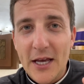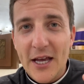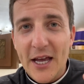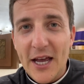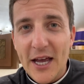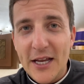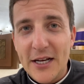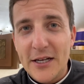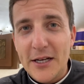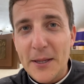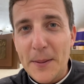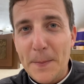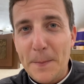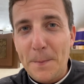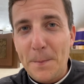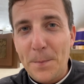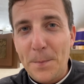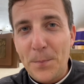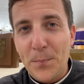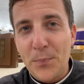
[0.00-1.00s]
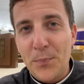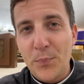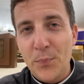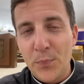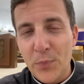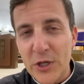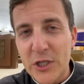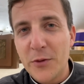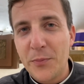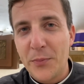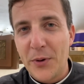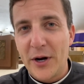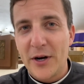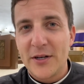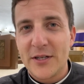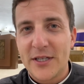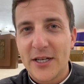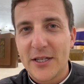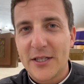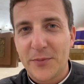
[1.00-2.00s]
And Bishop
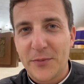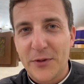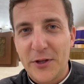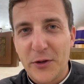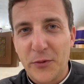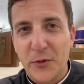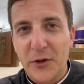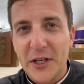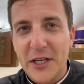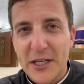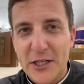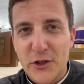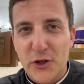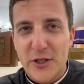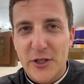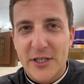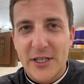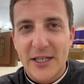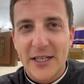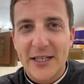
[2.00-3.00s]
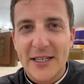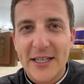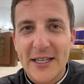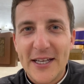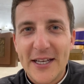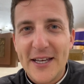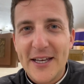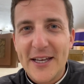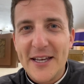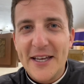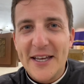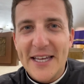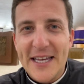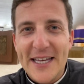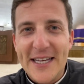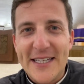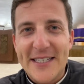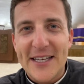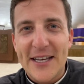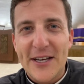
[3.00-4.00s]
Barron said something really interesting.
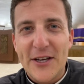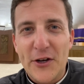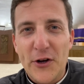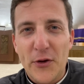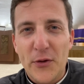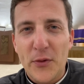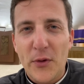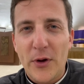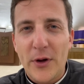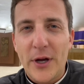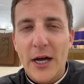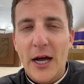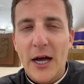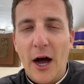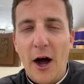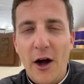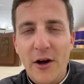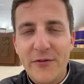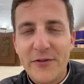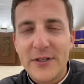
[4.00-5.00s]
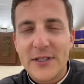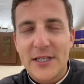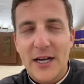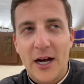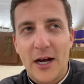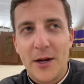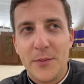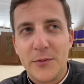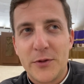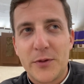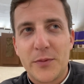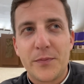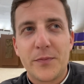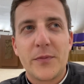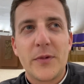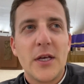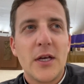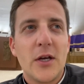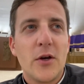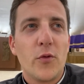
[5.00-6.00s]
He said, you know, oftentimes
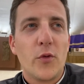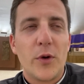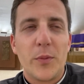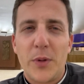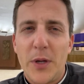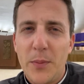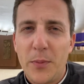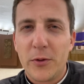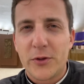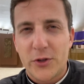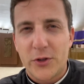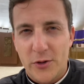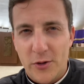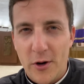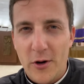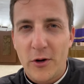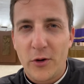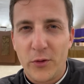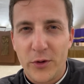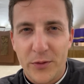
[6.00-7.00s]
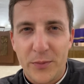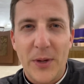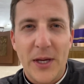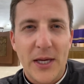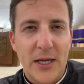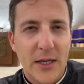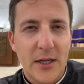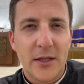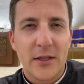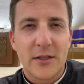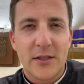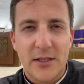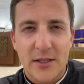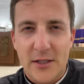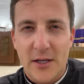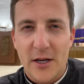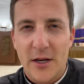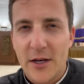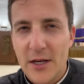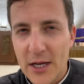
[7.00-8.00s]
when people struggle with making
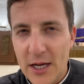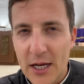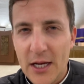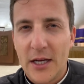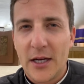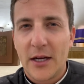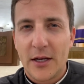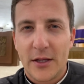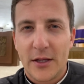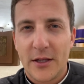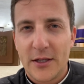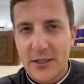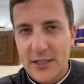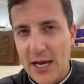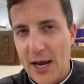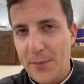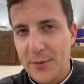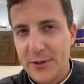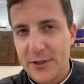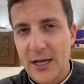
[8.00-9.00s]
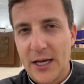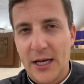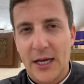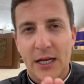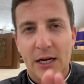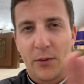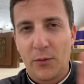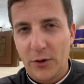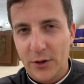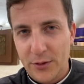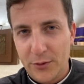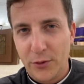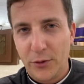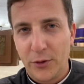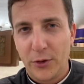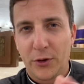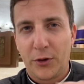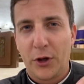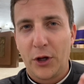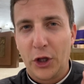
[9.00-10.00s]
Sunday the Sabbath day, and I want to do
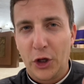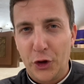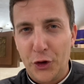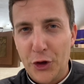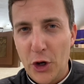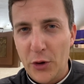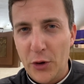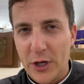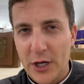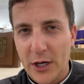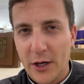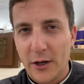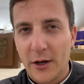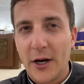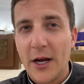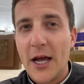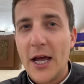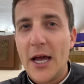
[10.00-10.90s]
a little note here.